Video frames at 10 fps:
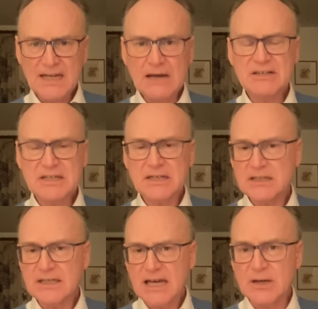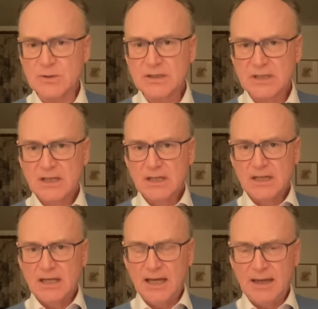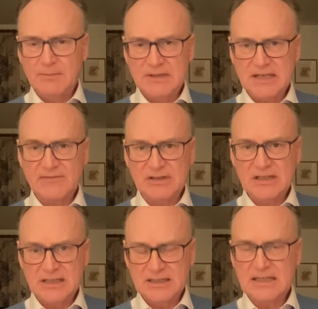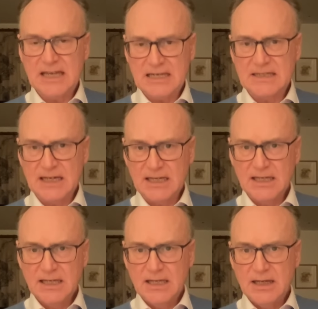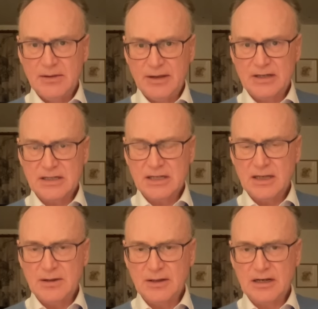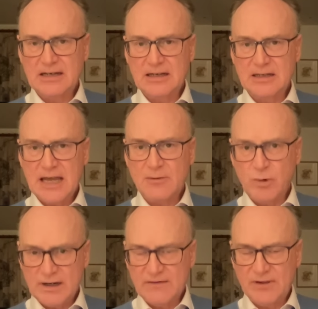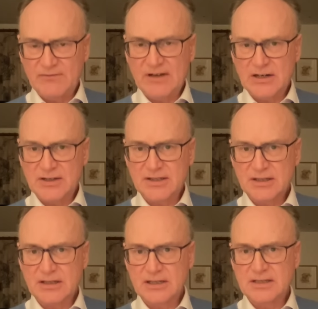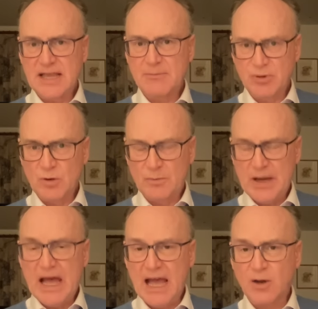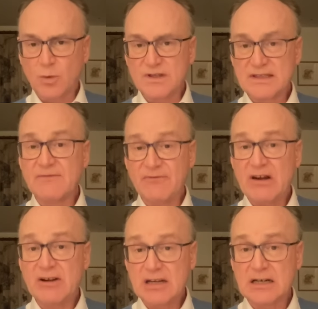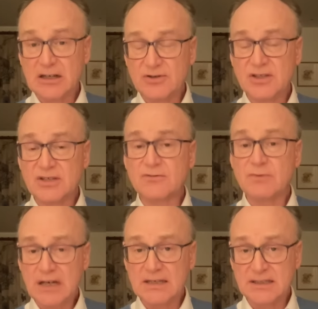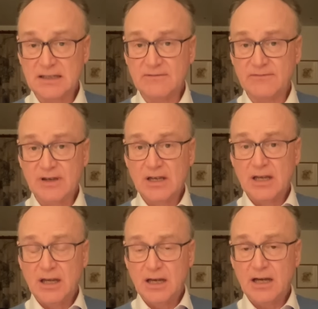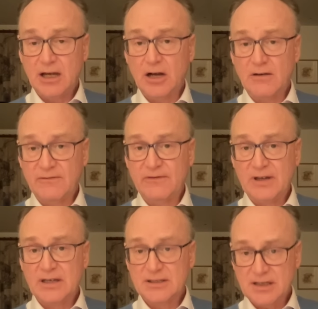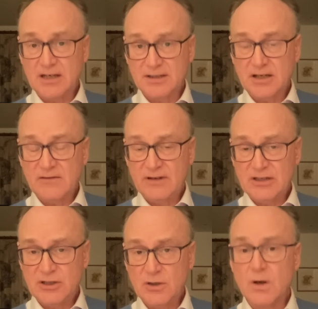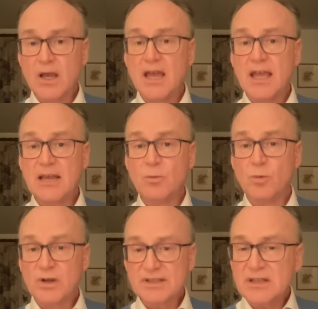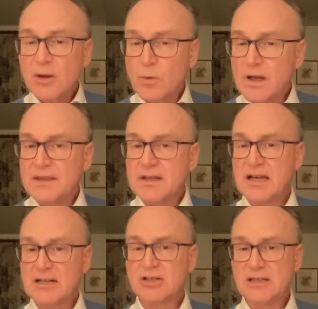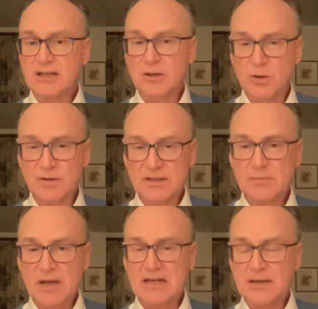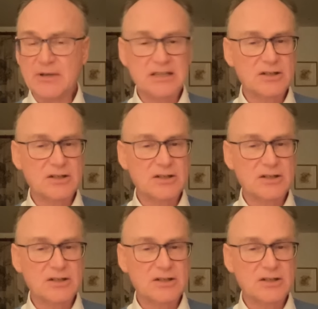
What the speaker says: Now, it turned out 7 years later that one of the viruses they brought back was the very closest relative of SARS-CoV-2. It wasn't the one that actually caused the pandemic.